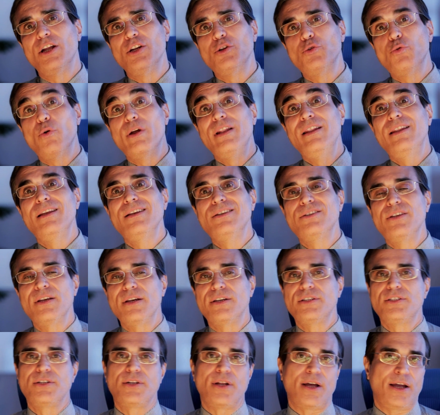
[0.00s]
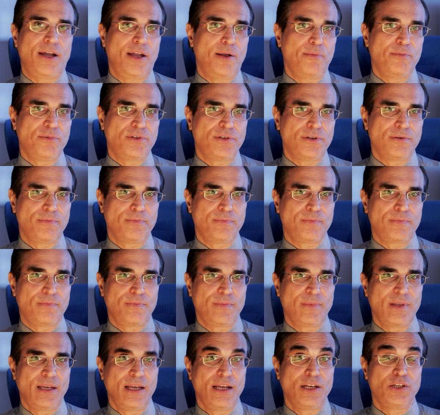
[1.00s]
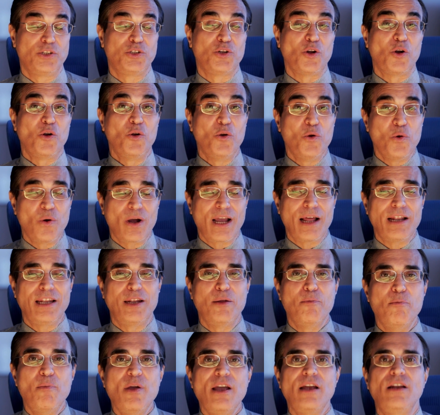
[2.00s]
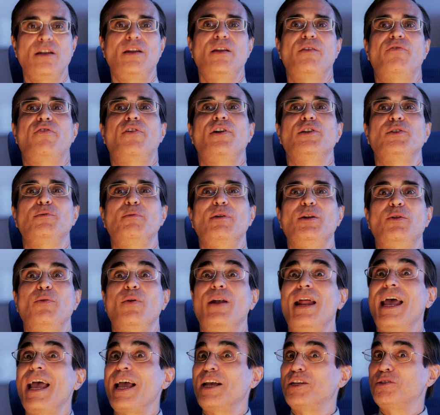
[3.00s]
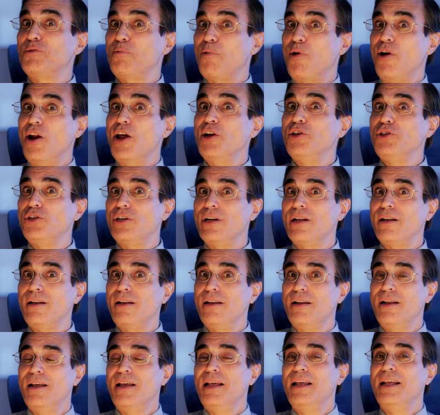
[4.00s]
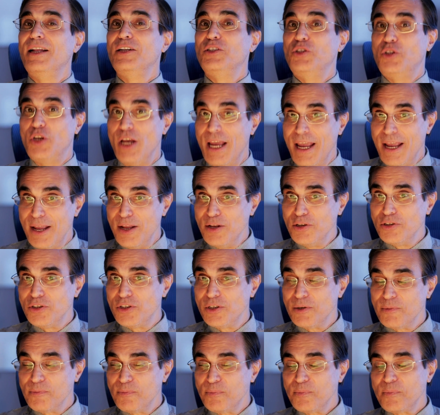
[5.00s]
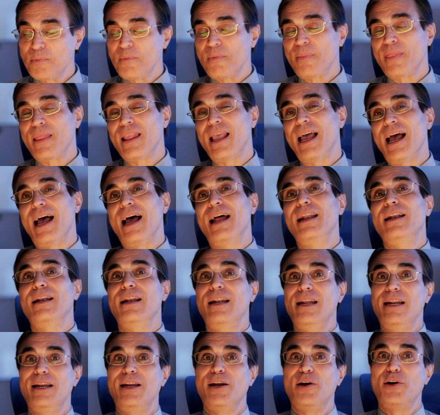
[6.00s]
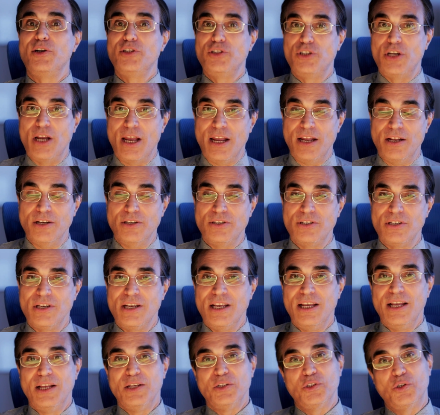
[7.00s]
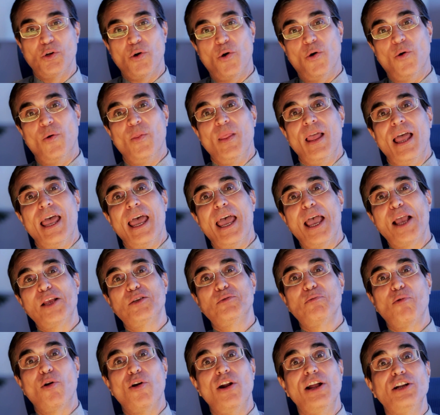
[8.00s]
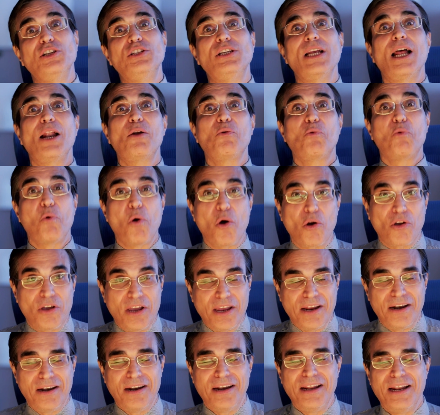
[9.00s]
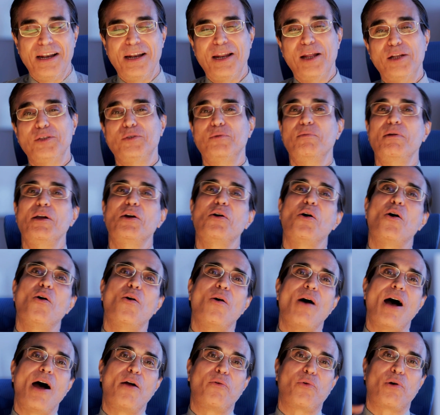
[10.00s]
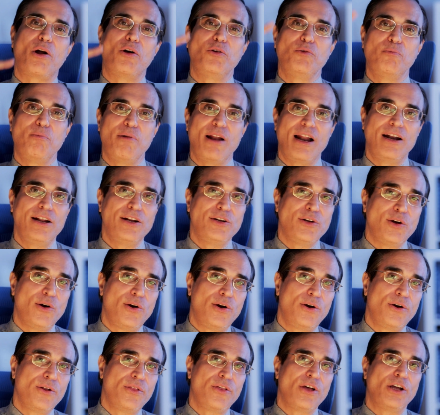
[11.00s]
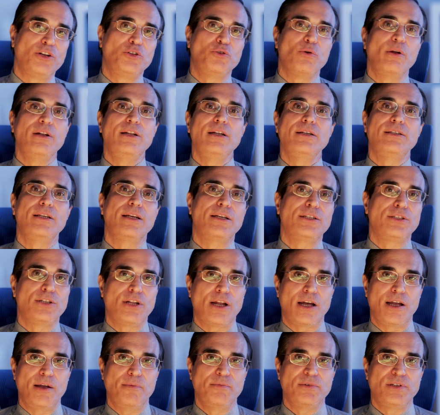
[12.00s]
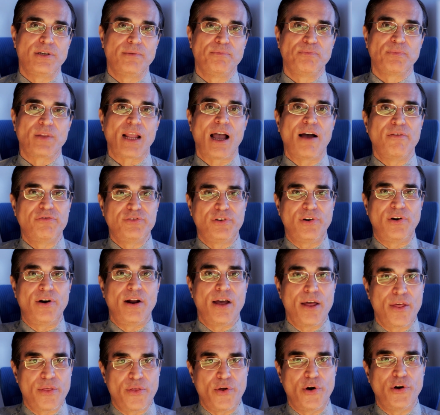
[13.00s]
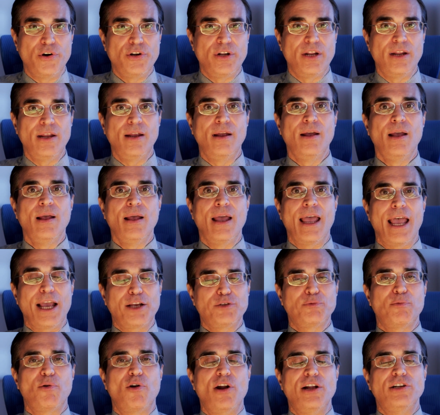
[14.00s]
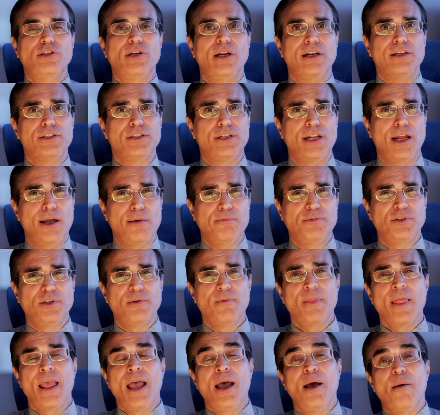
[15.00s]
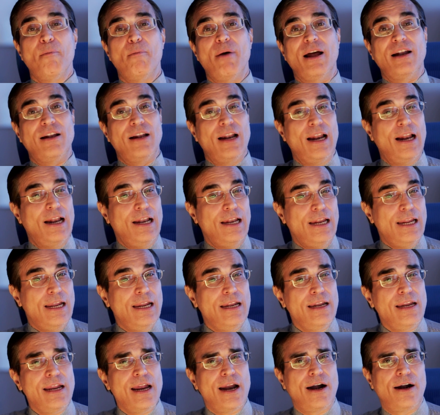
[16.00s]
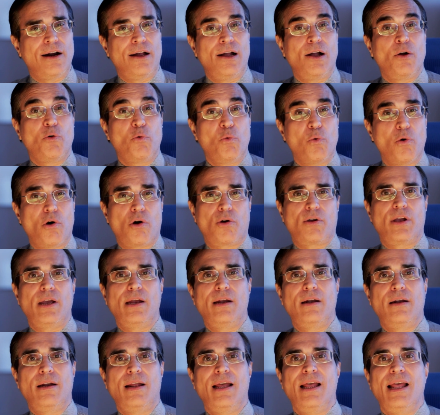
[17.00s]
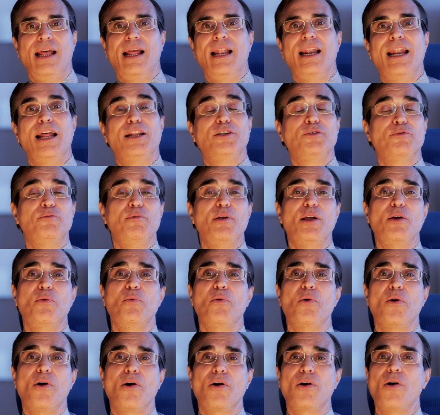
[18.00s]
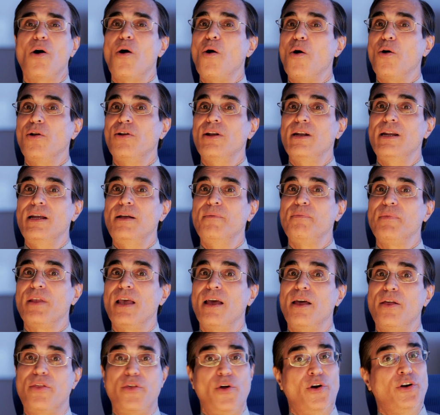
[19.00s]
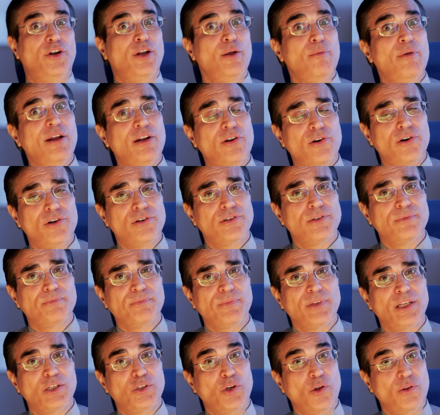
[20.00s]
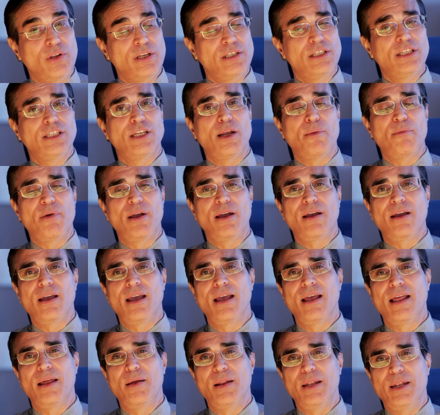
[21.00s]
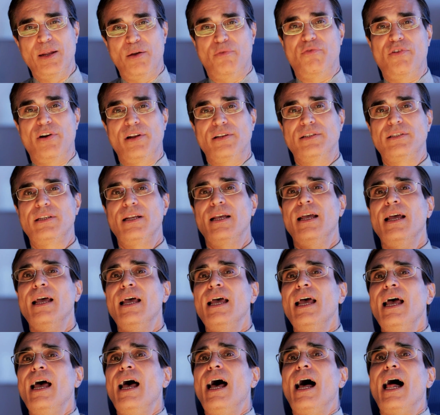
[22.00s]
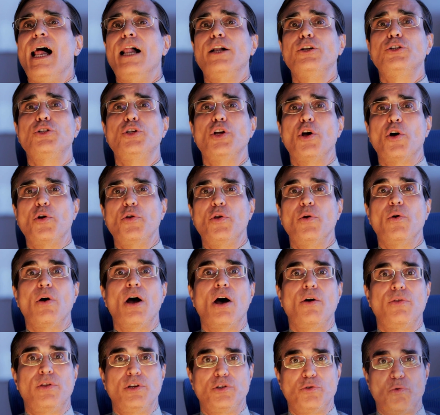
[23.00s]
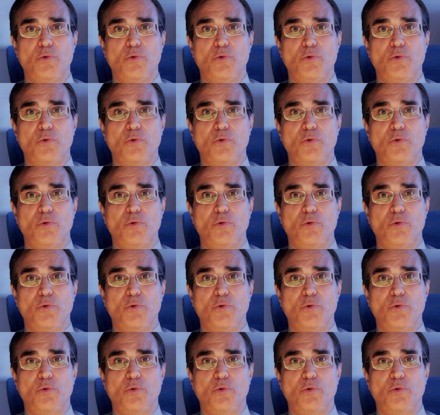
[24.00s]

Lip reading: 26 times. So look at the big difference between exponential change and linear change. So exponential walking lets me go around planet Earth 26 times after 30 exponential steps. But linear walking lets me walk only 30 meters. So this is a big difference. I'll show you how this